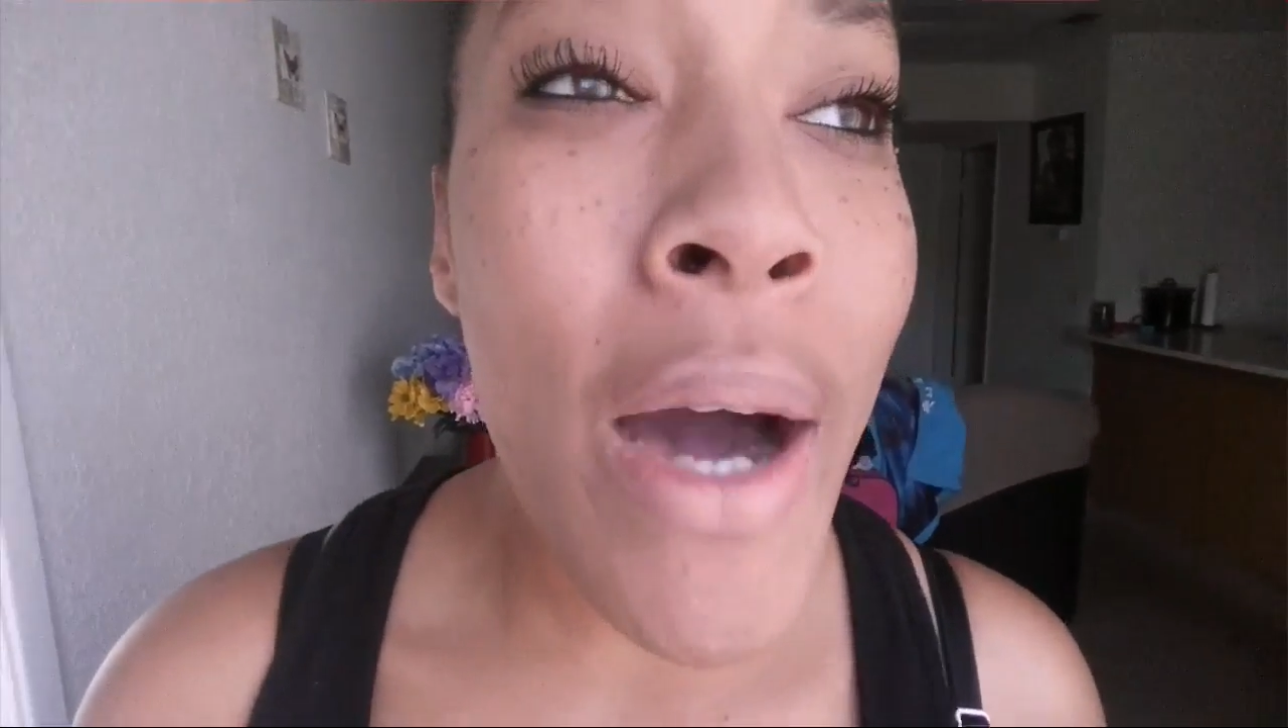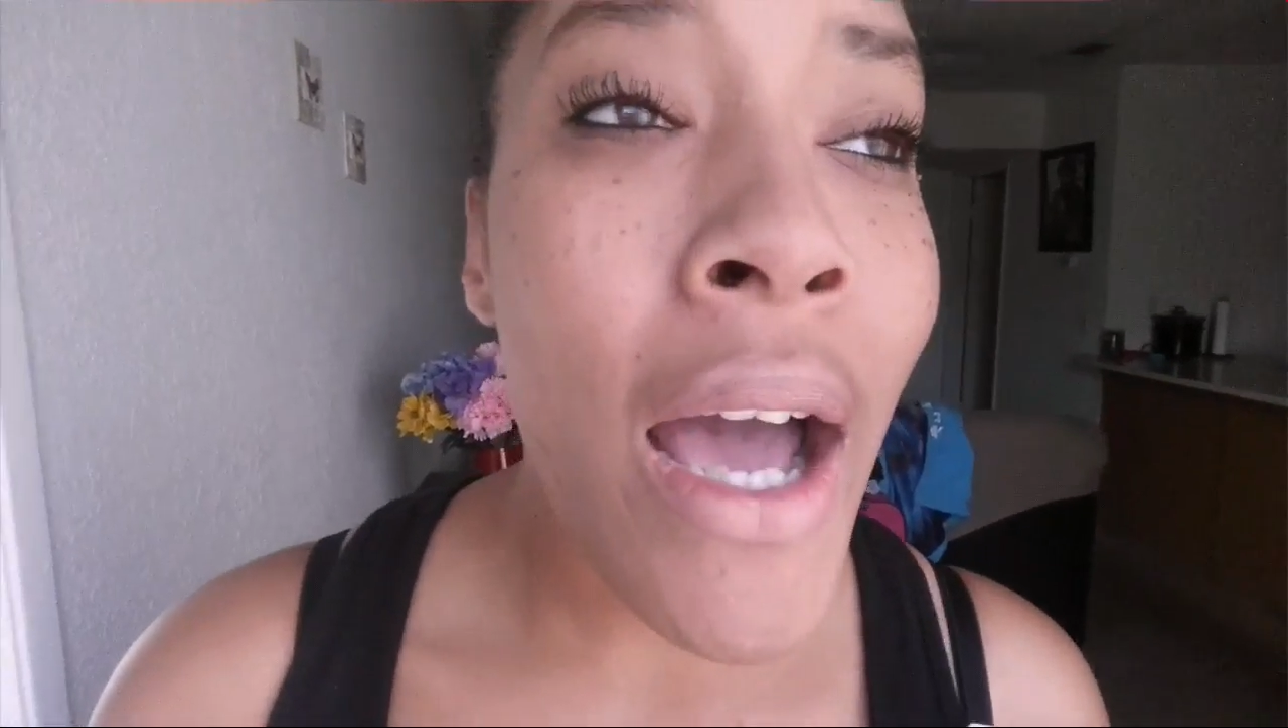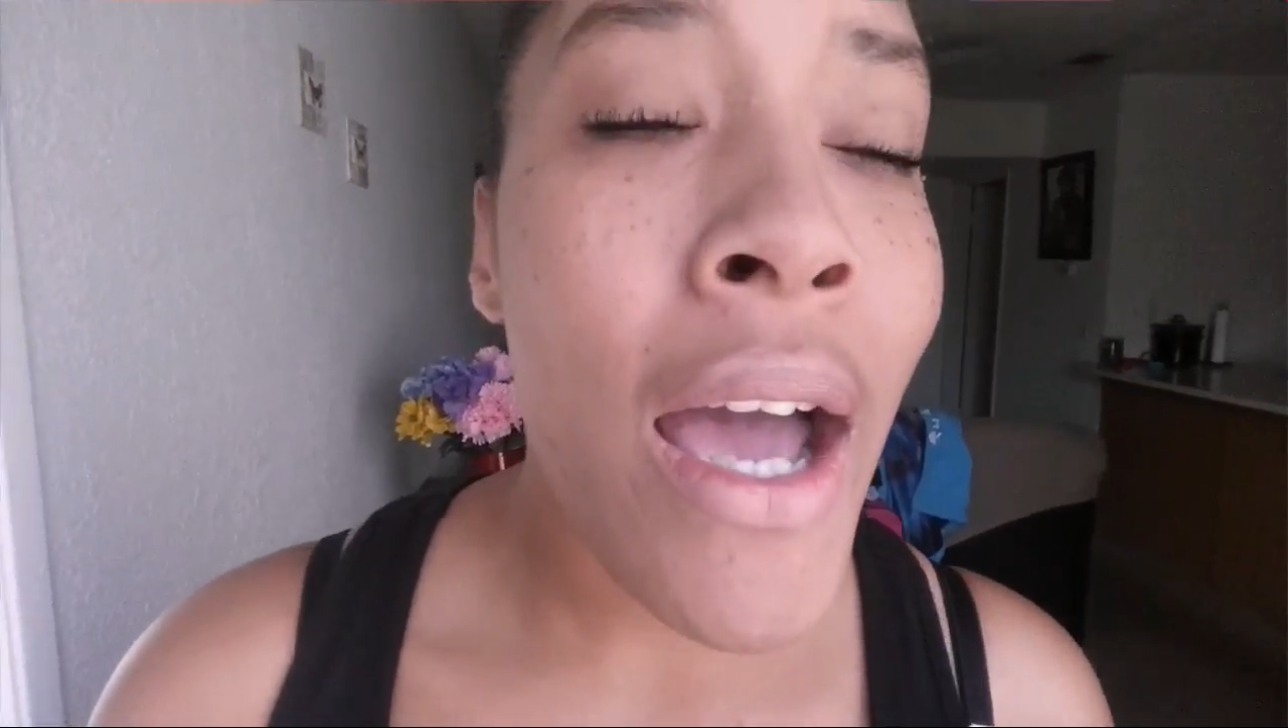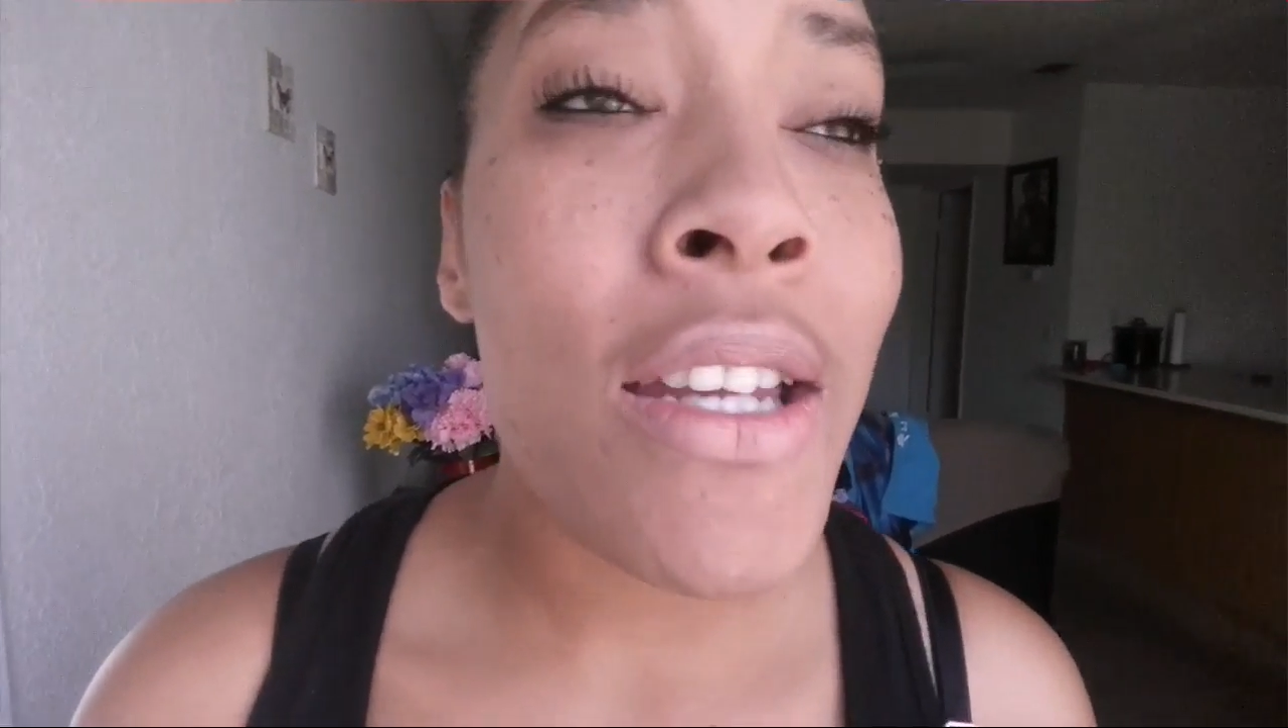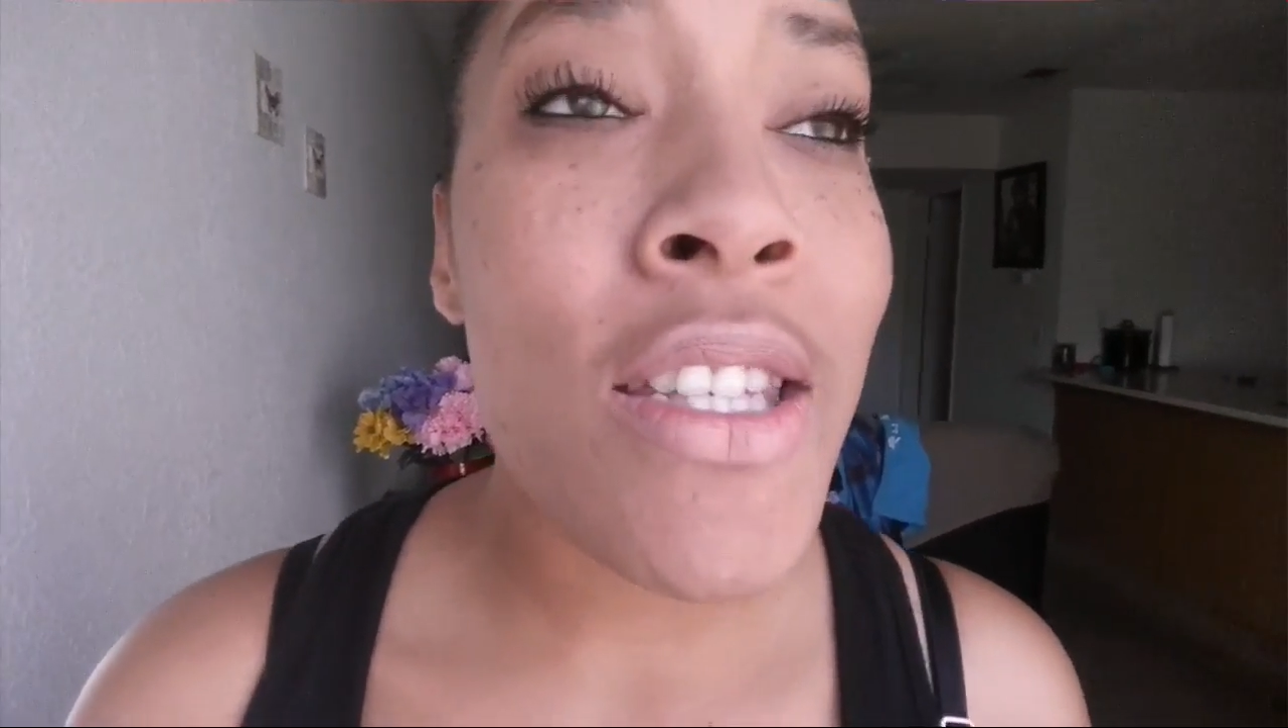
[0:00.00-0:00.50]

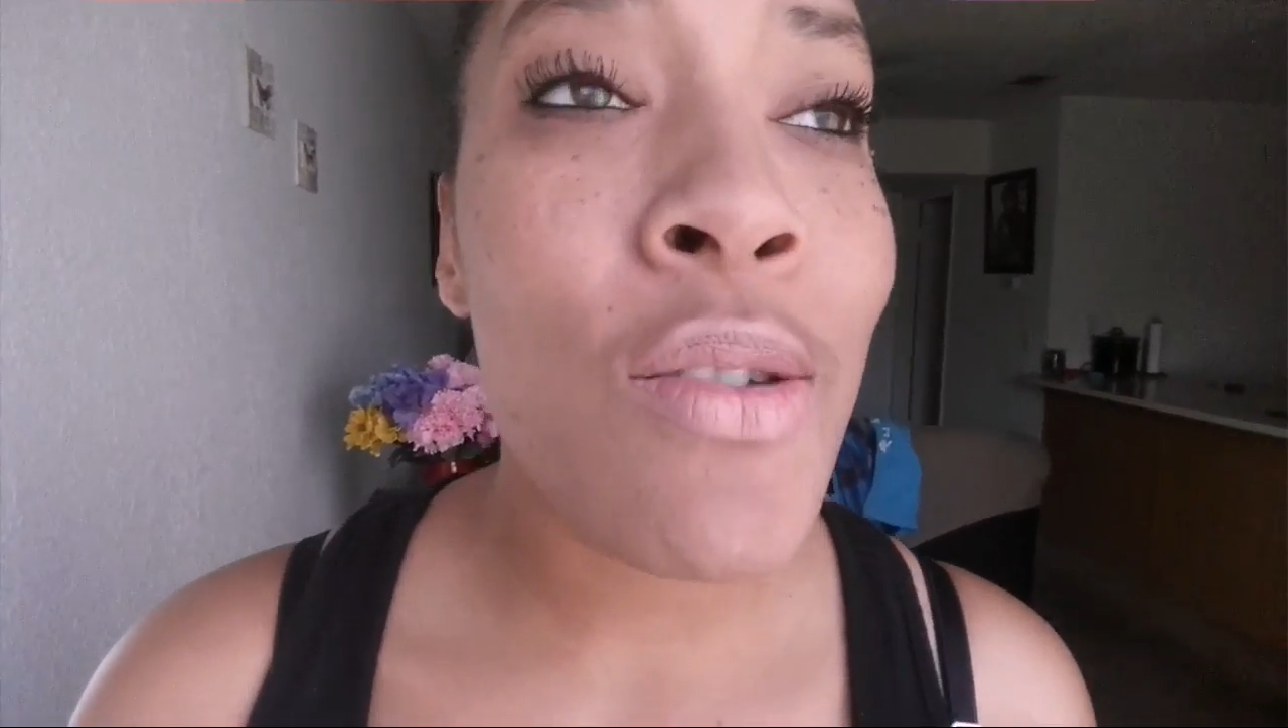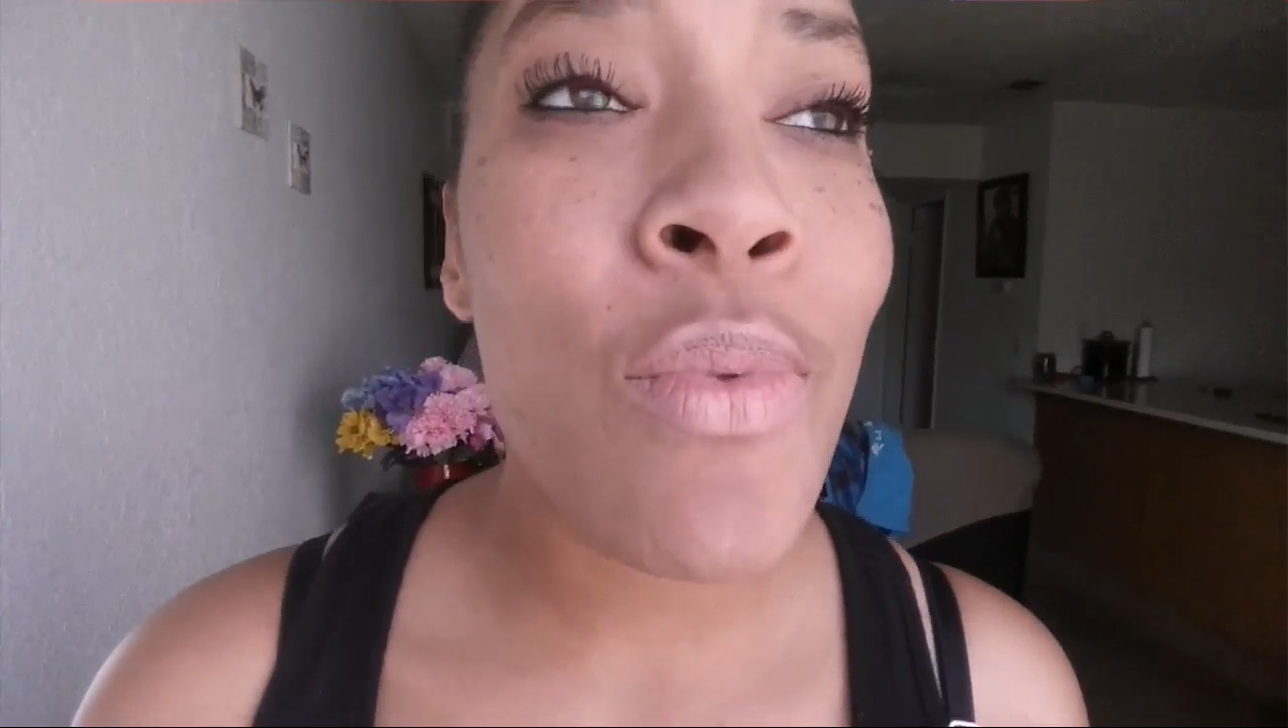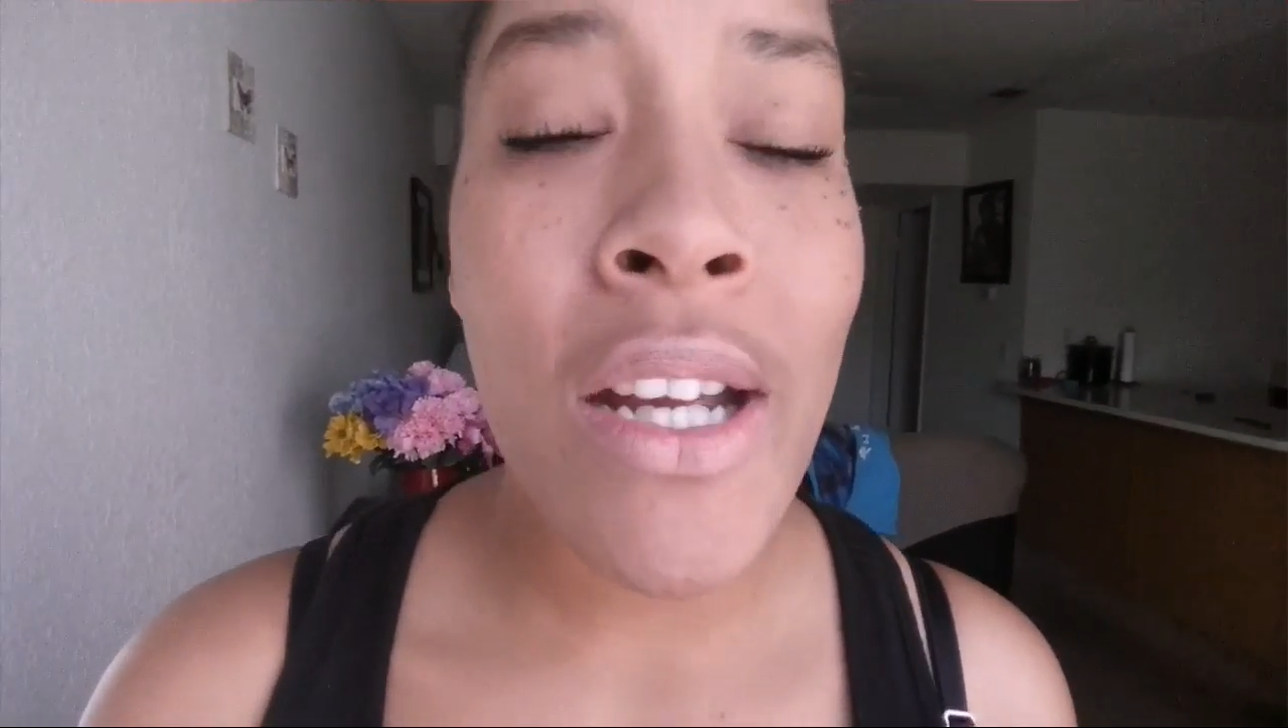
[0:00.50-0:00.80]
But